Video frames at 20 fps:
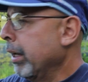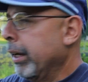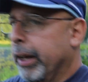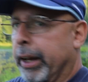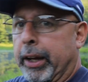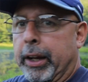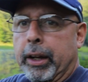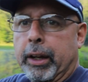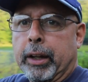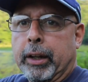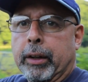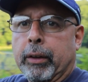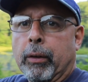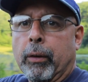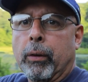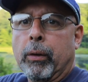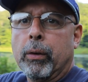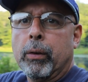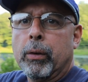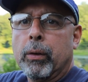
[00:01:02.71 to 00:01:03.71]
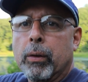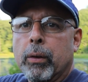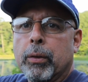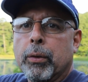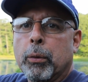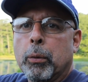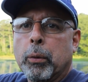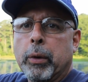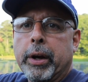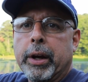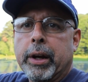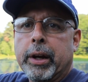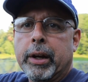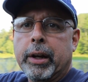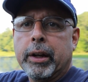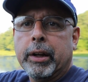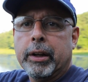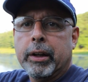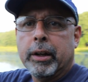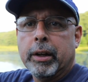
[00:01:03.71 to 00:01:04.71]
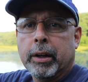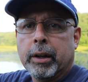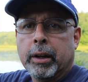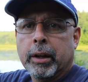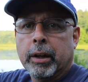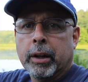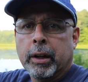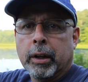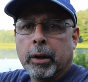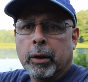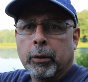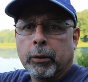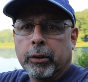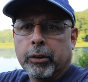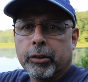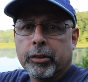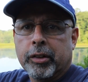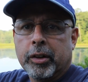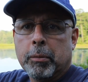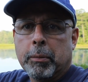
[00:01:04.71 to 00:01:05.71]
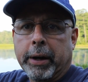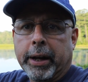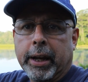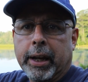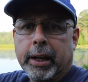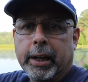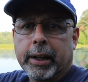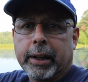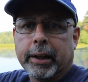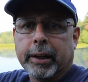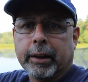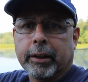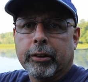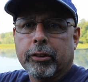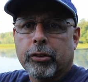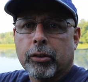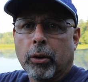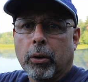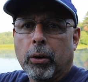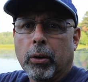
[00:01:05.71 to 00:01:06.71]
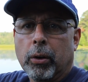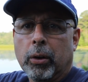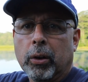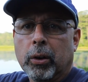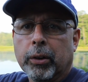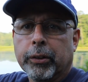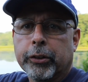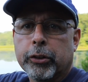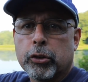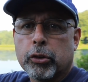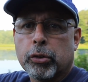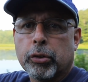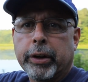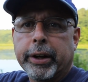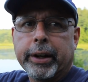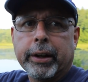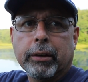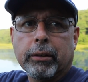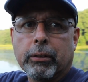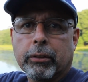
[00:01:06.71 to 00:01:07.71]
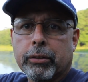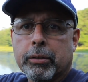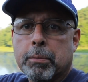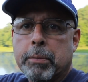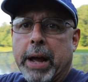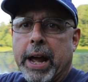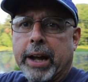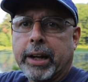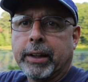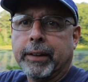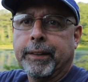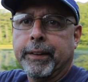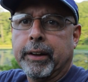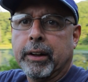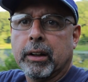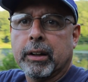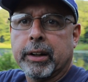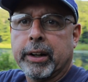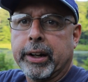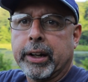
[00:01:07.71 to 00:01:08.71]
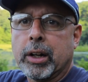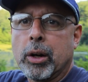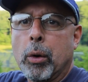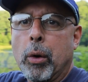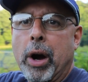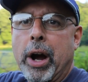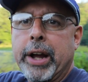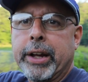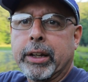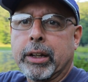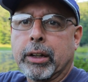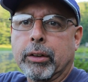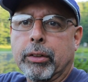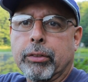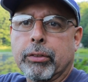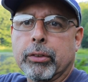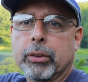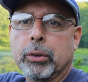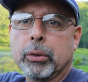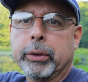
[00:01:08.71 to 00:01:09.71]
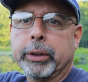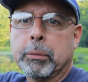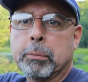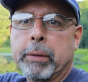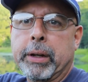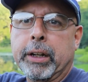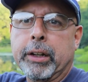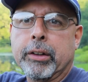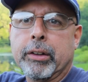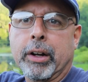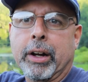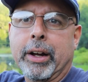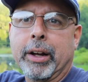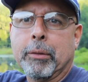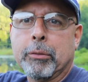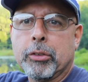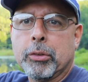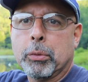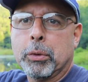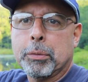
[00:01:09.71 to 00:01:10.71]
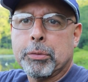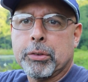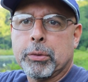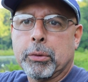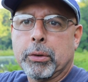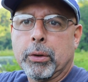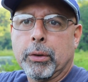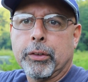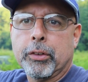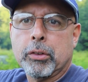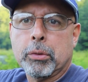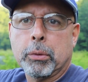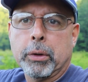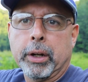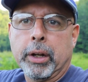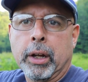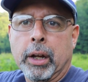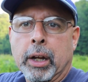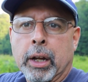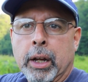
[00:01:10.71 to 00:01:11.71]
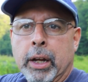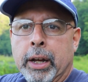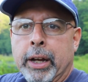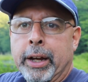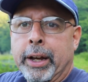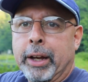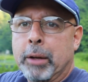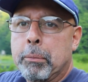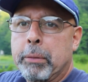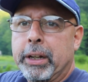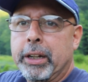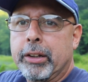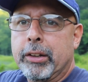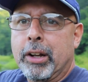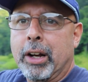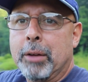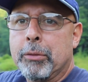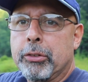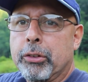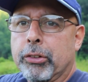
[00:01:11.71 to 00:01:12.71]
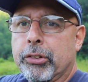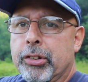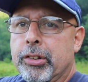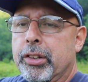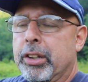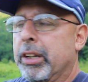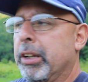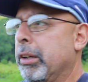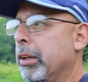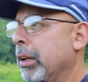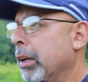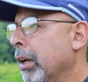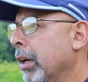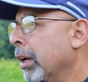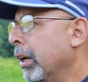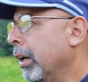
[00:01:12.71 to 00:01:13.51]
And all the way, where you see my hand, there's all the trails back in there that I go hiking through, and many times, whoops, we'll go this way, and many times you'll see